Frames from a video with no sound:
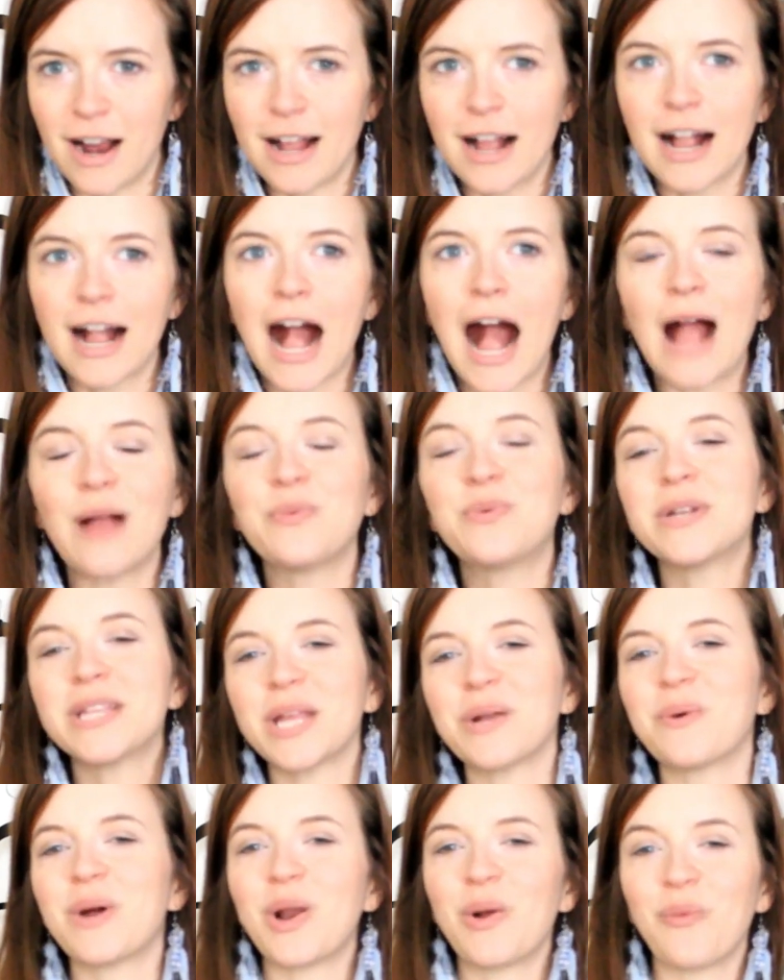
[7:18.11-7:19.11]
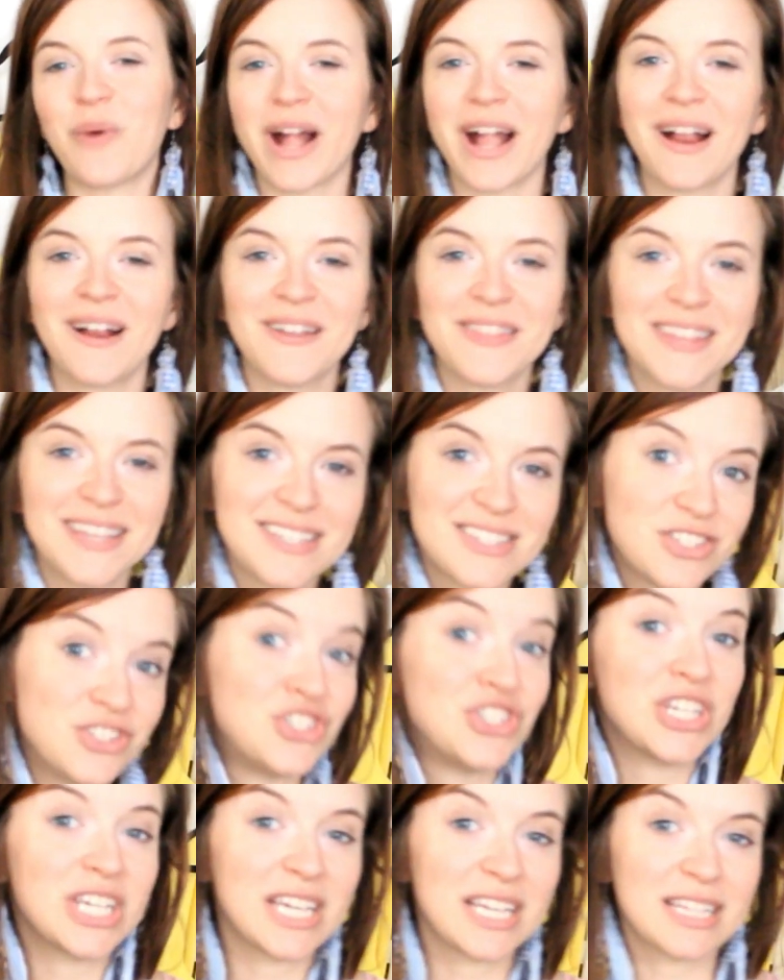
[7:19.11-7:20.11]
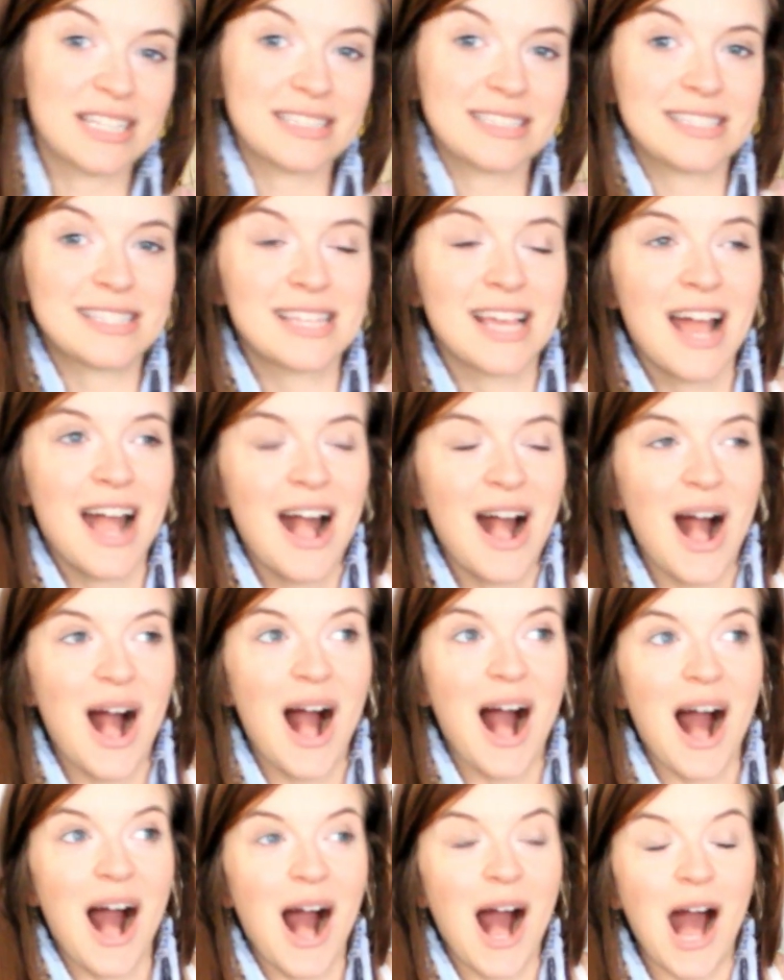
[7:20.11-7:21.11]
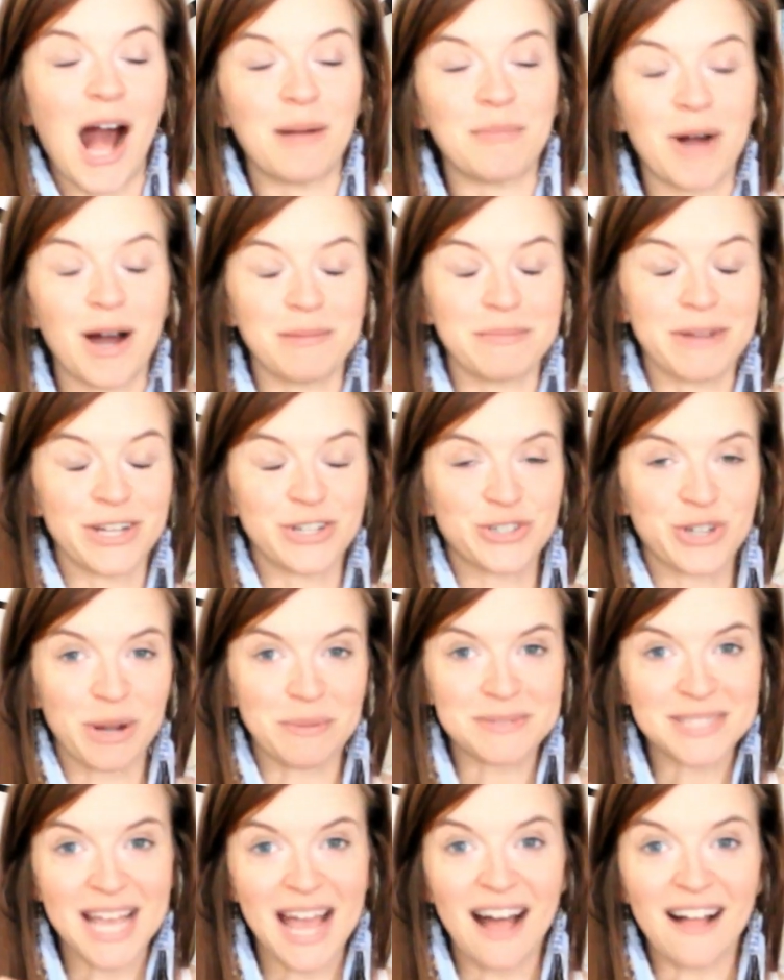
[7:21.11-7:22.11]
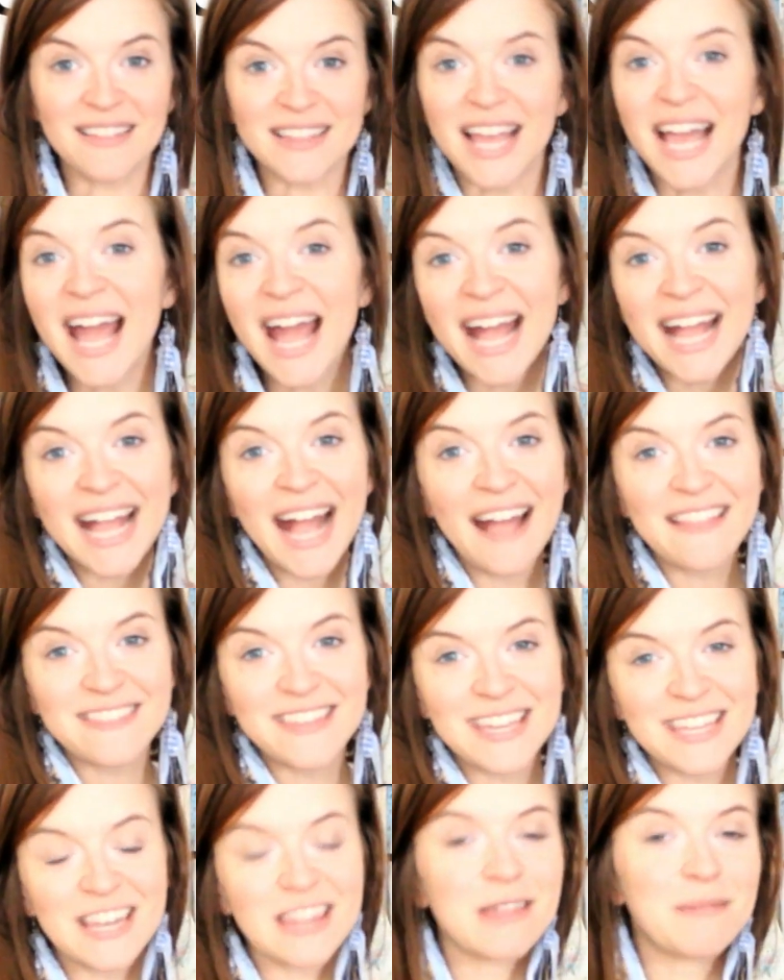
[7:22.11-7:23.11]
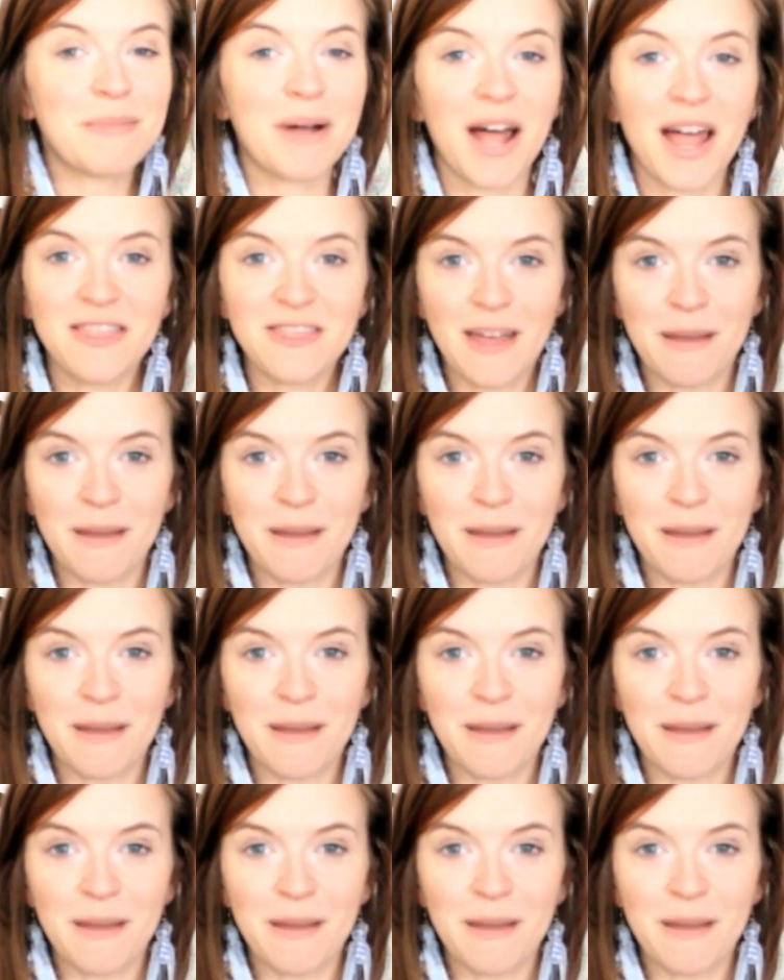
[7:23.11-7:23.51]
I really want to wear these jeans on my trip to LA at the end of the month.